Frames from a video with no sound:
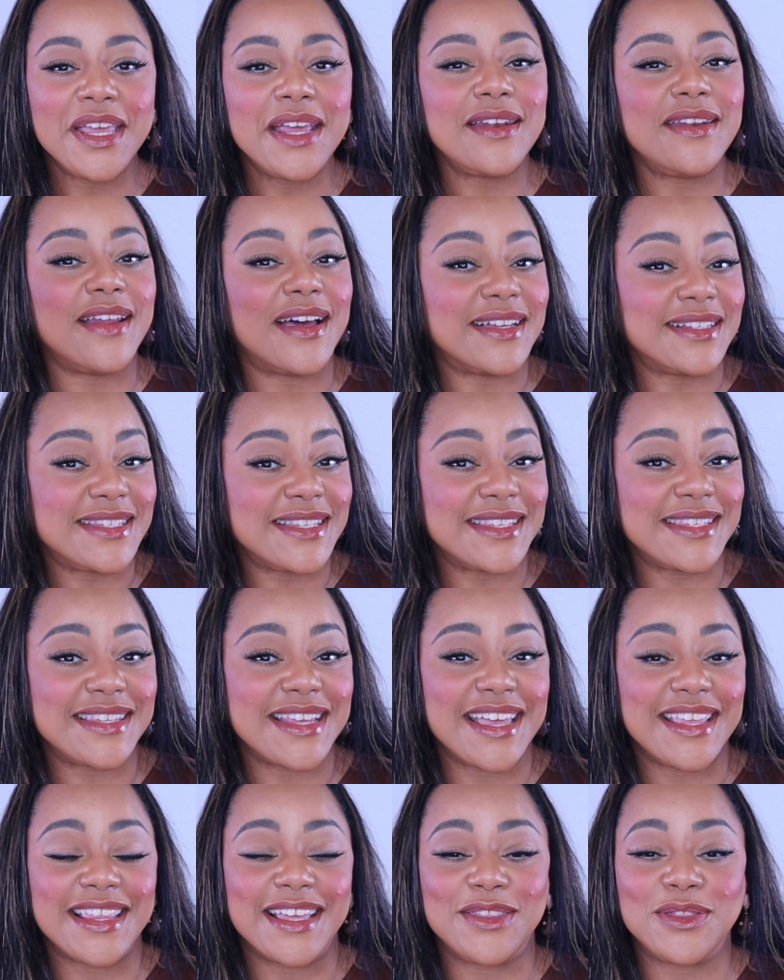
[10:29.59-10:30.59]
Not to
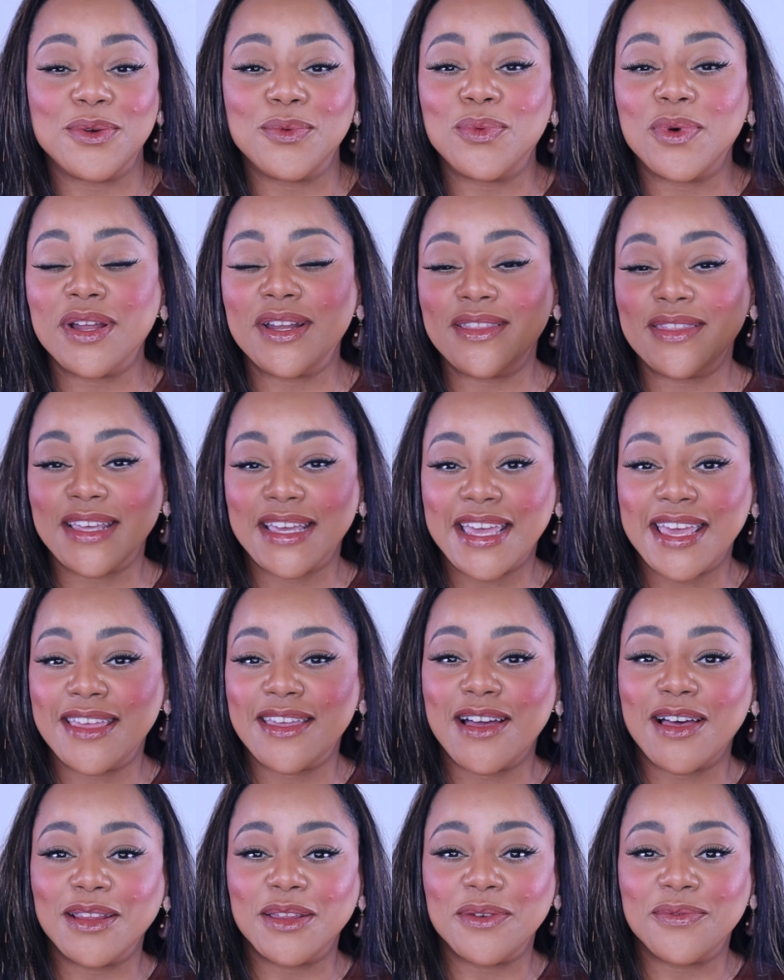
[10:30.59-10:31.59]
say that the one in the
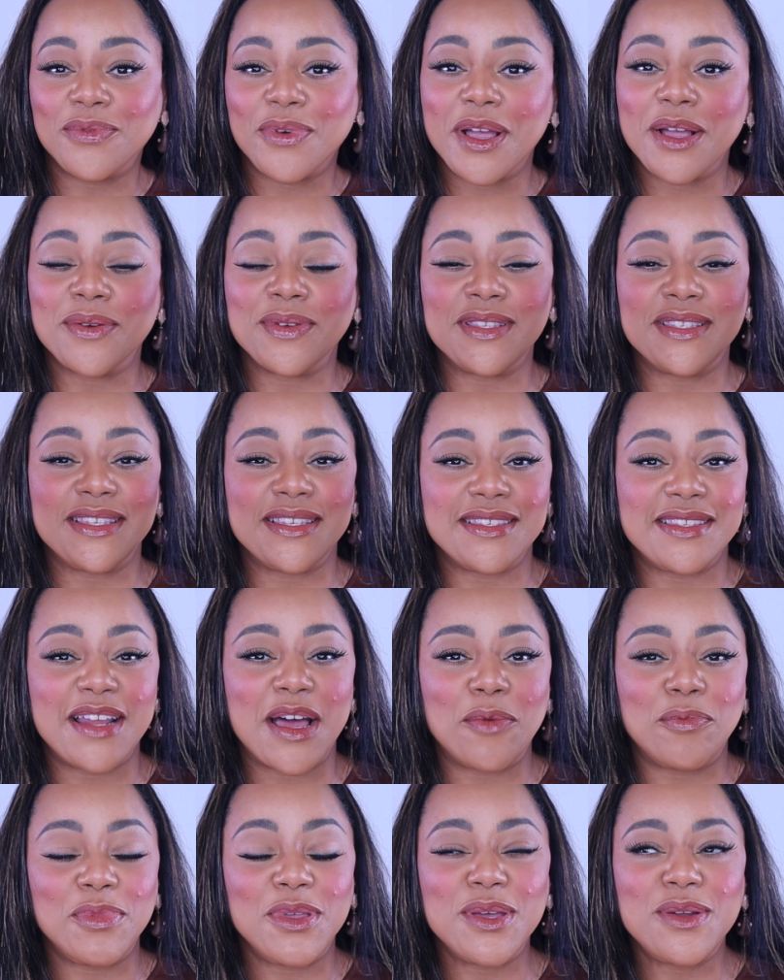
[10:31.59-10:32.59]
Kiyali fragrance is
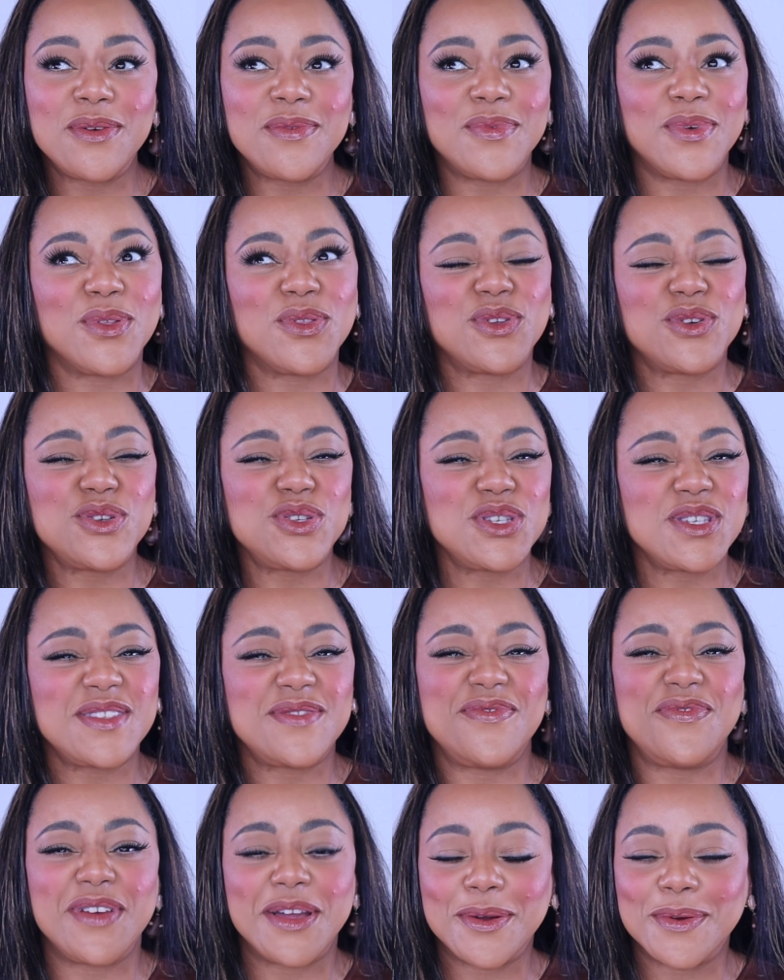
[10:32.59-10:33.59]
not beautiful. They're
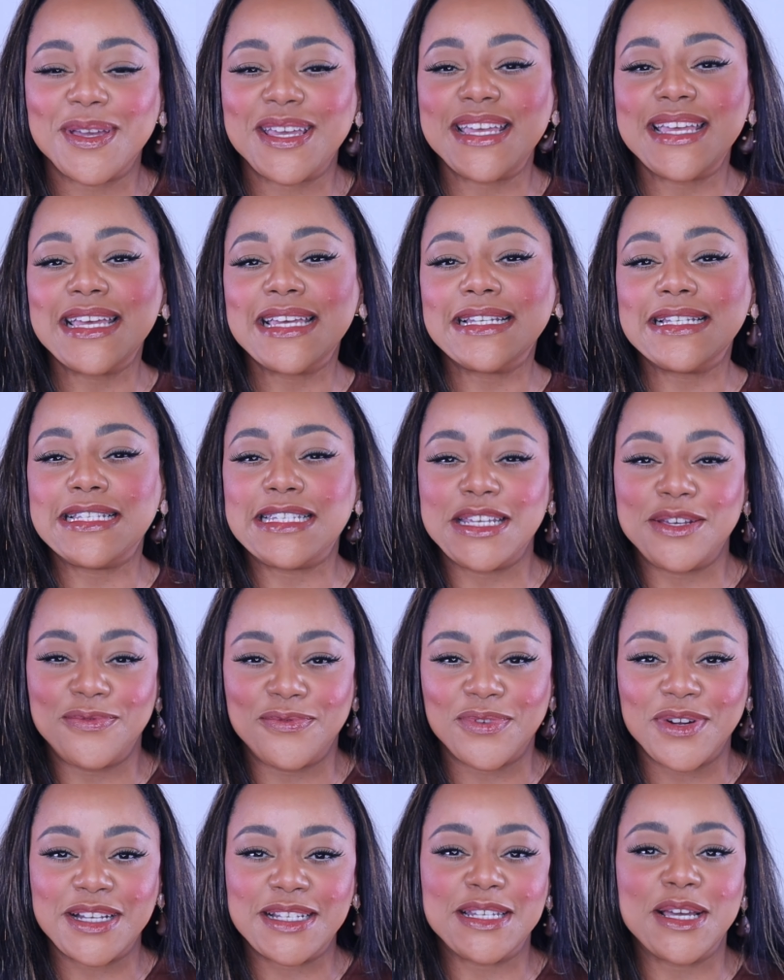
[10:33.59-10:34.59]
just very
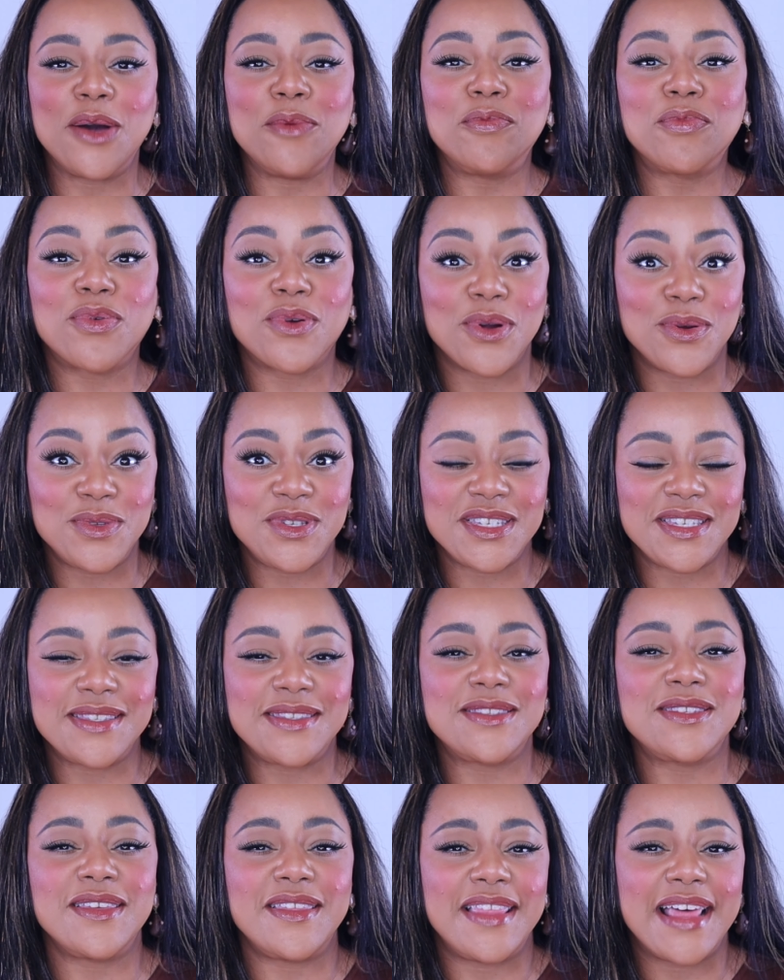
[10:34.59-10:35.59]
different
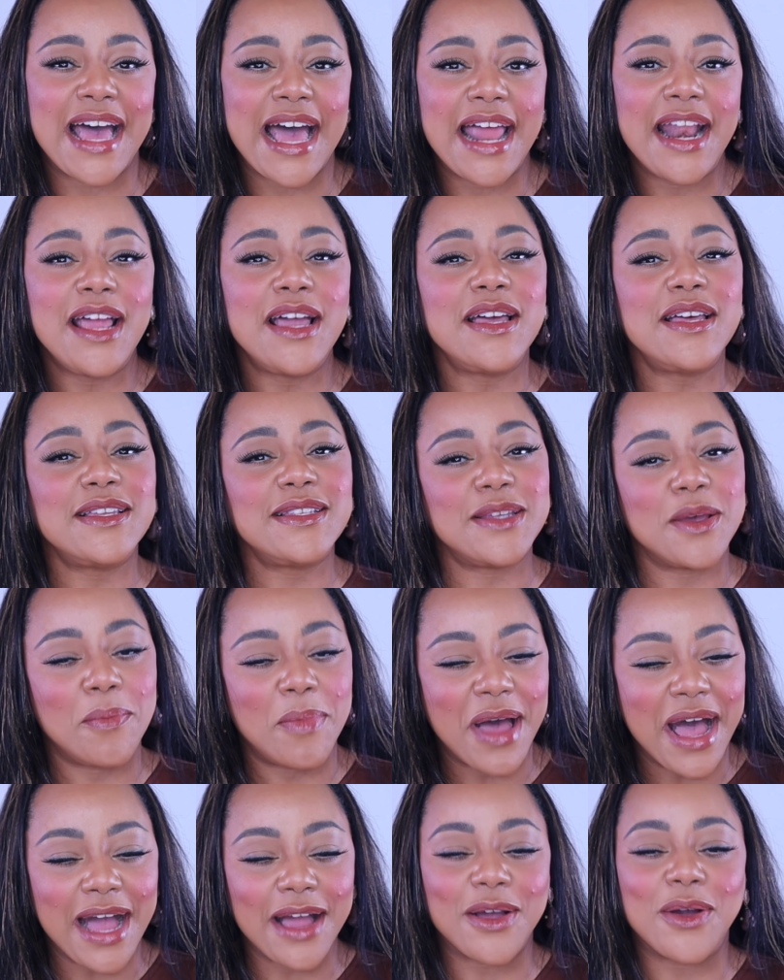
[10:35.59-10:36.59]
approaches to that
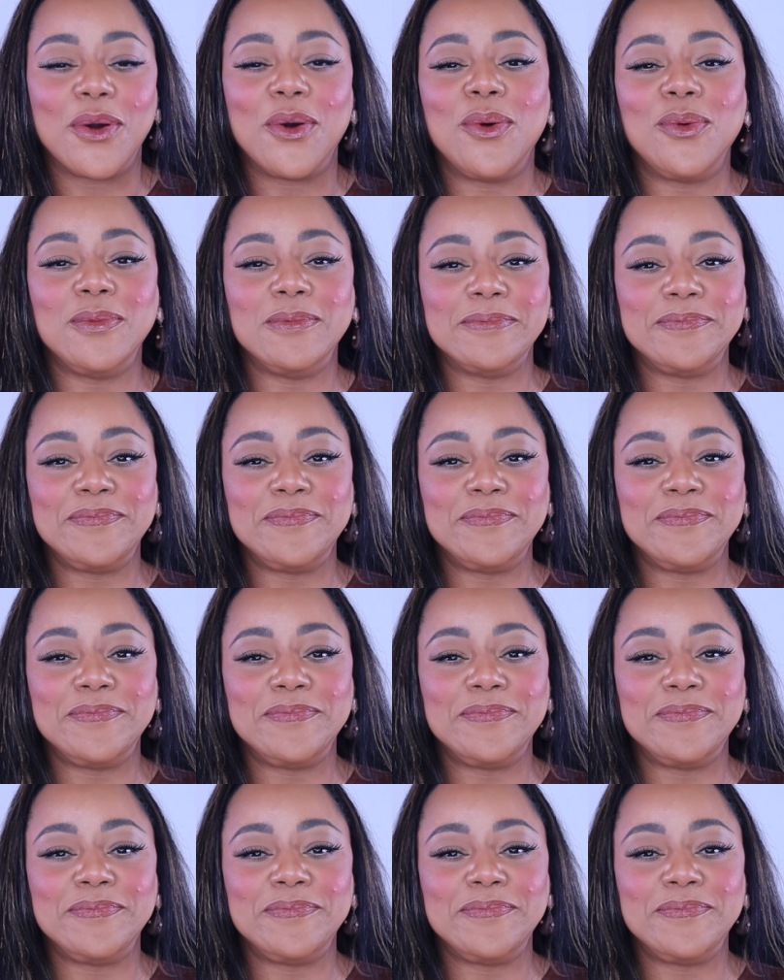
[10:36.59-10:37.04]
tobacco.